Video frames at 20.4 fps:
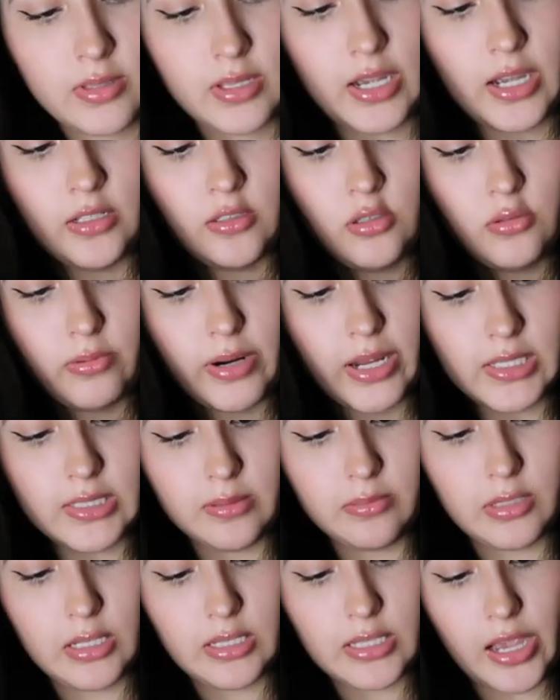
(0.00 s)
I have to write
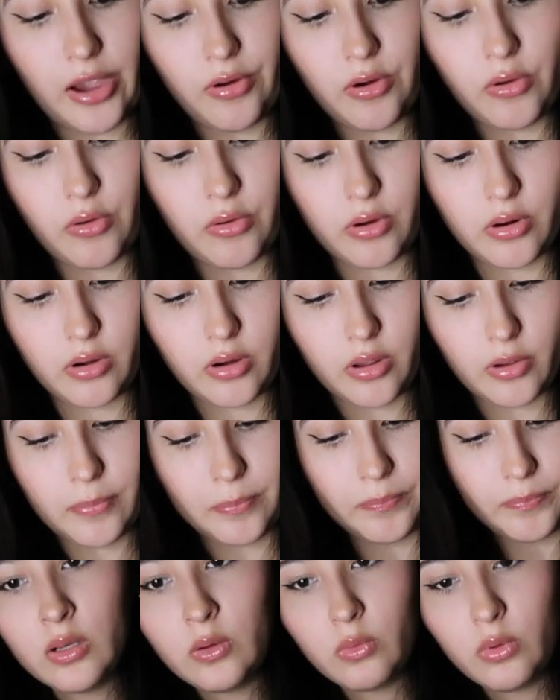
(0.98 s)
something down. Hold on, yo.
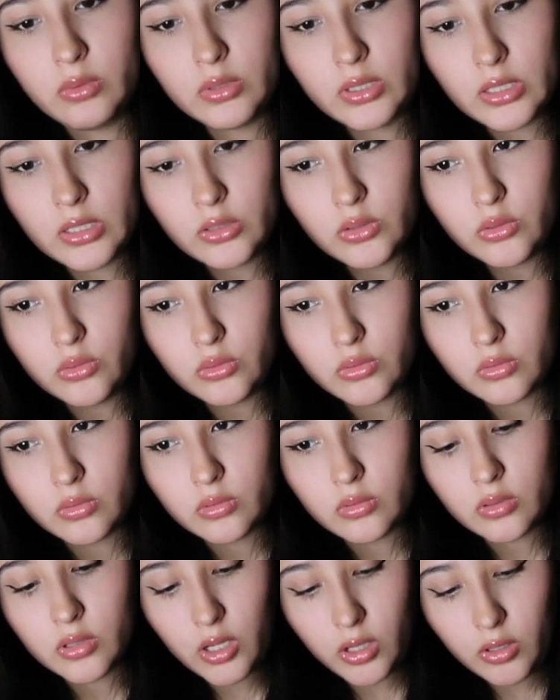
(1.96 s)
What was I gonna do?
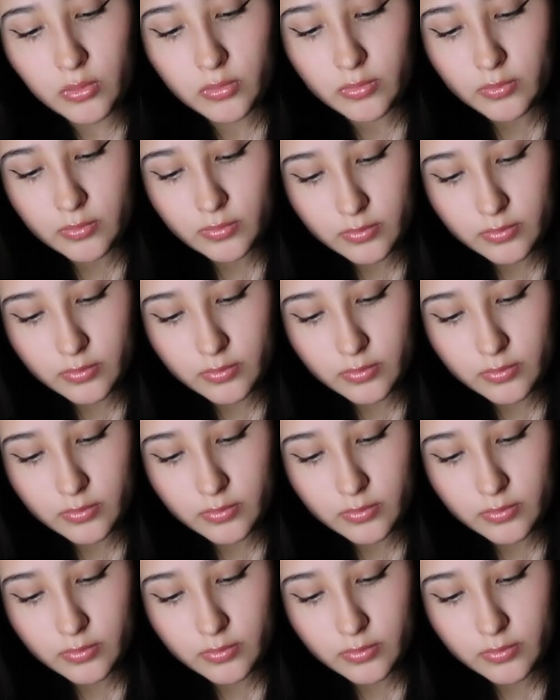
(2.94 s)
Oh.